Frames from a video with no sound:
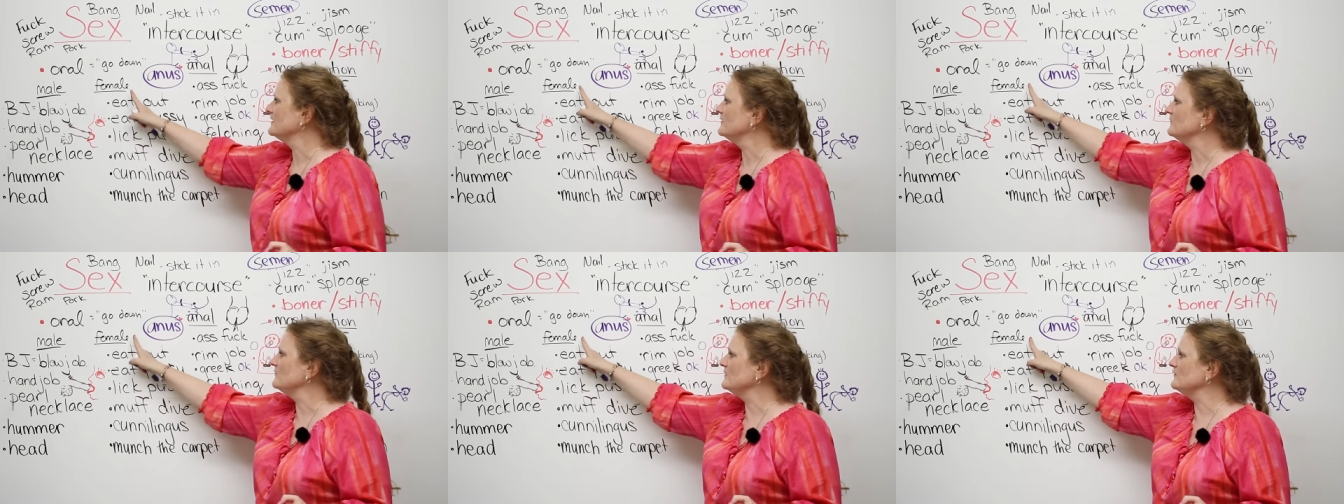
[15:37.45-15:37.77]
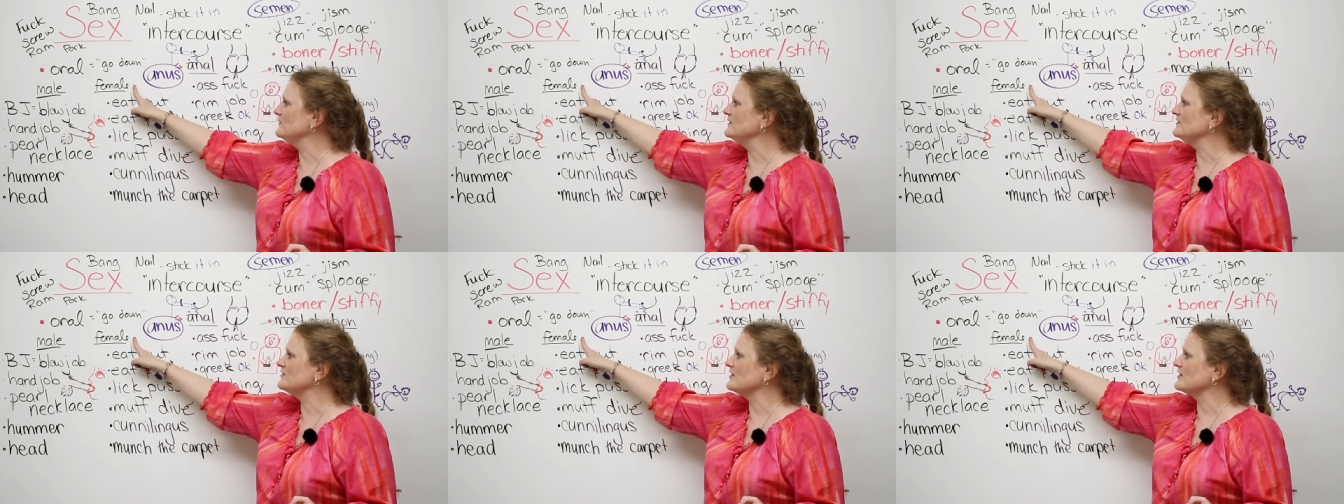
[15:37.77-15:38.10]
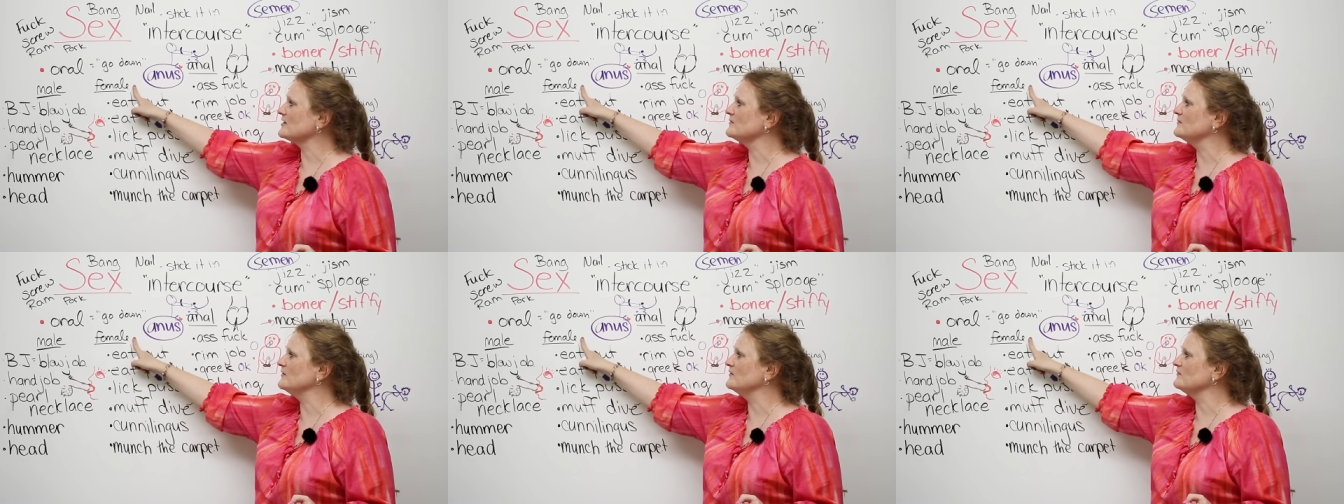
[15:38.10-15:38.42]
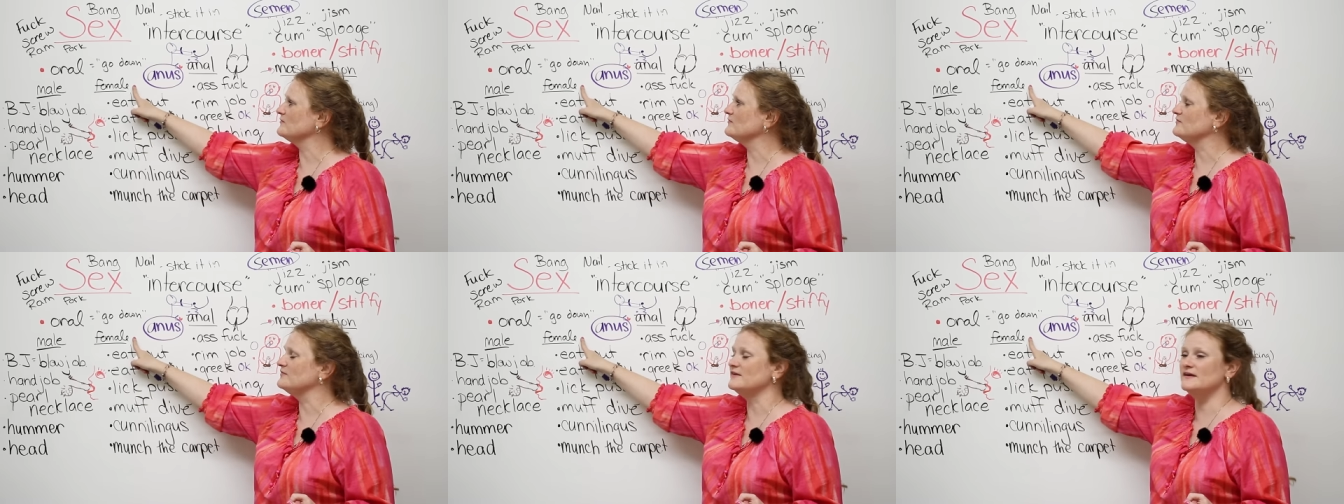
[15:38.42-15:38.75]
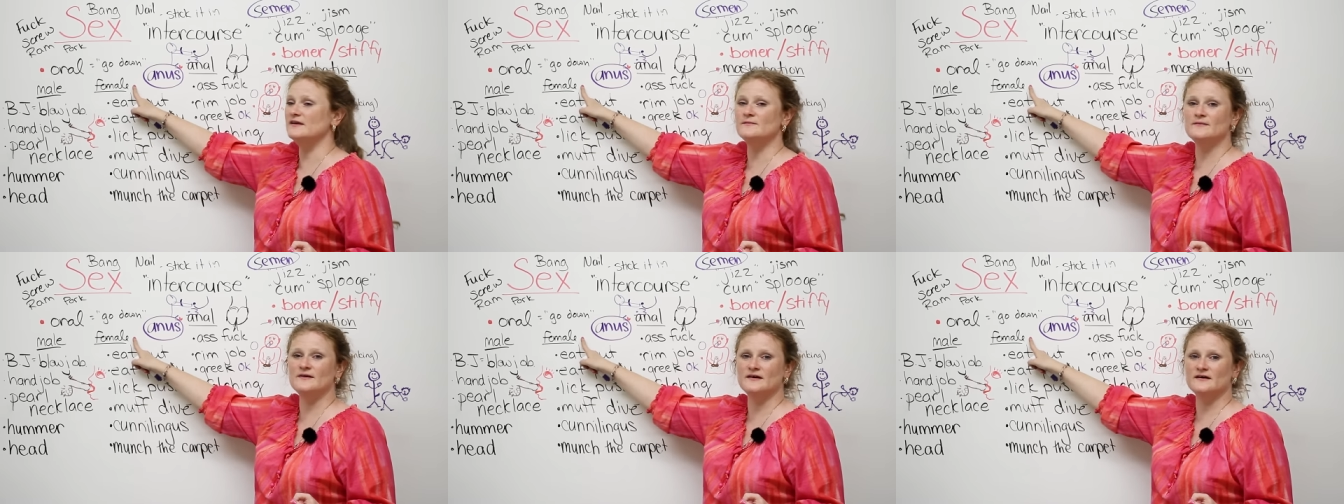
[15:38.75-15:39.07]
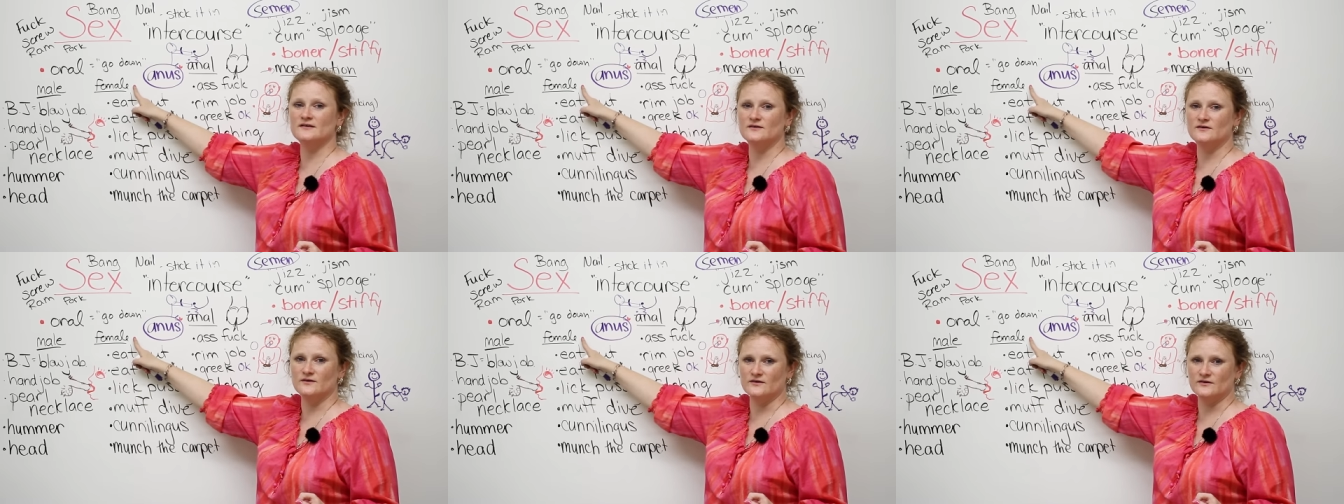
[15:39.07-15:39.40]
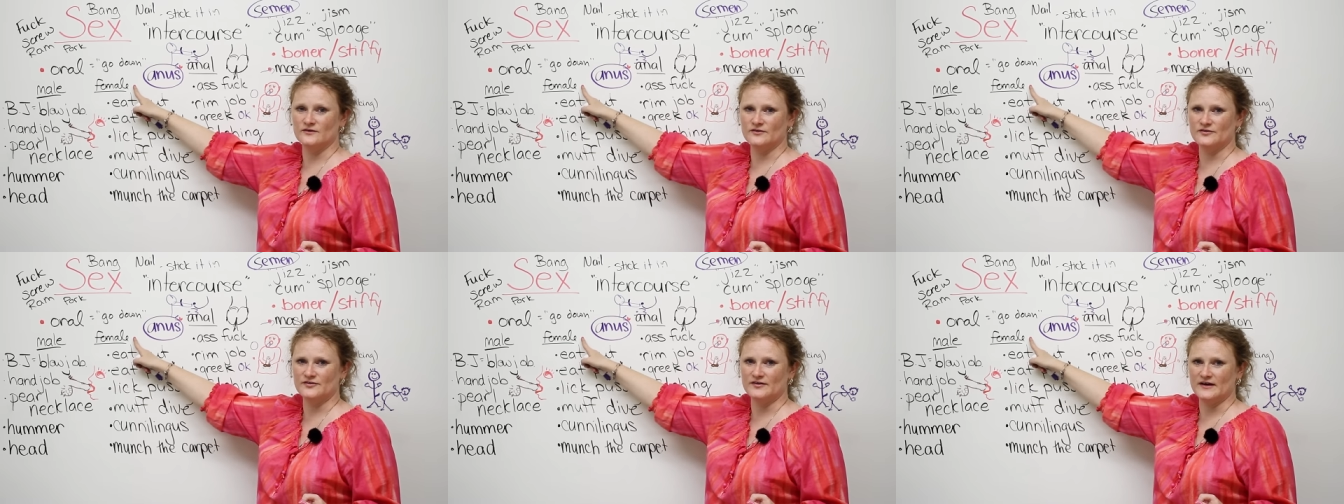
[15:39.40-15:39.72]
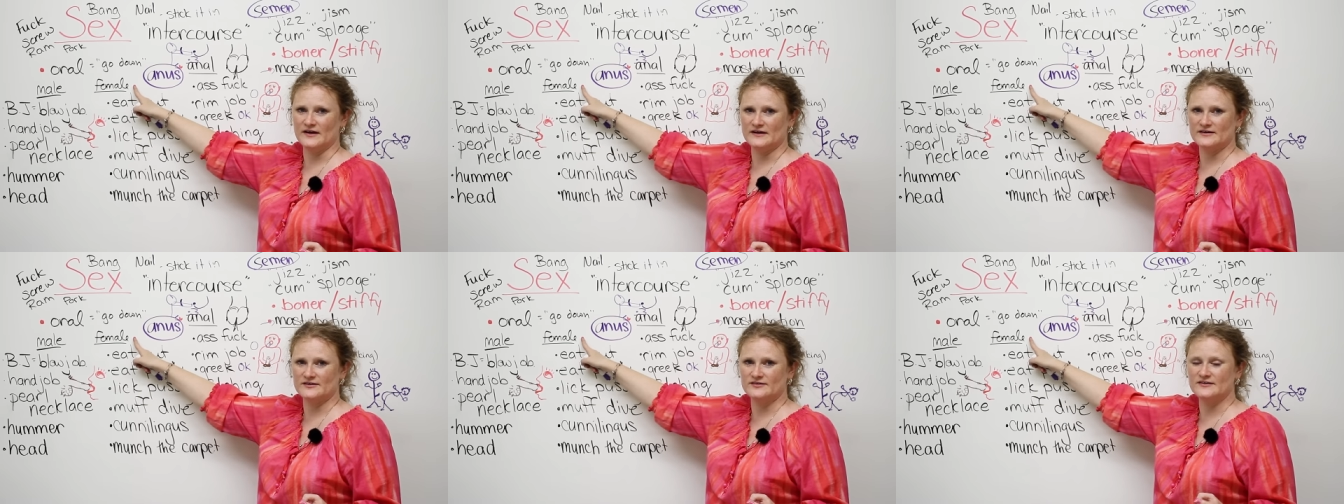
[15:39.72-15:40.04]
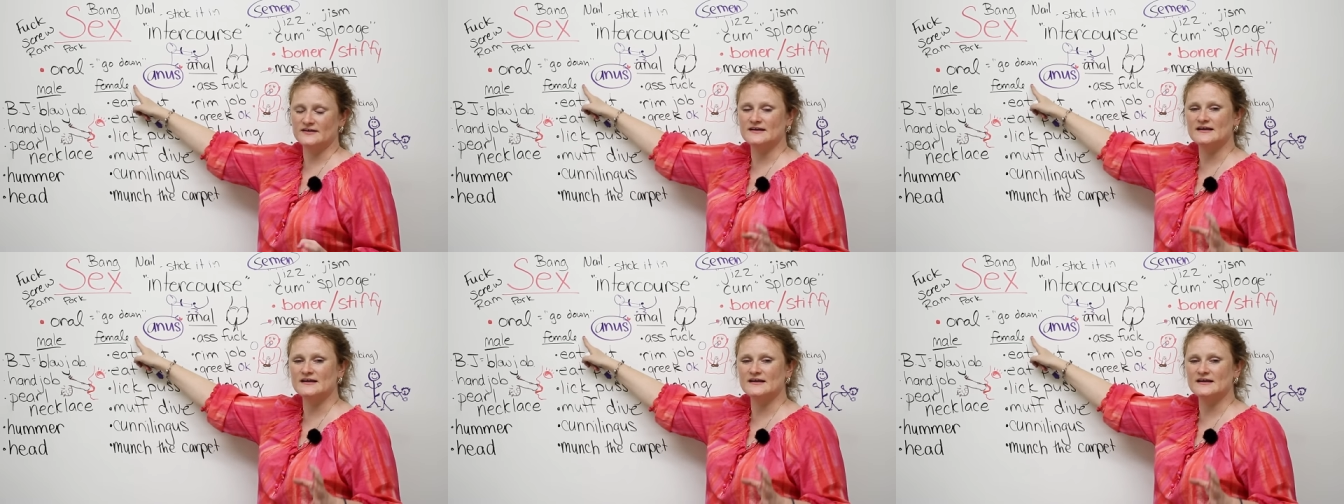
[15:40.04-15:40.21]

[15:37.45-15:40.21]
When we talk about female oral sex,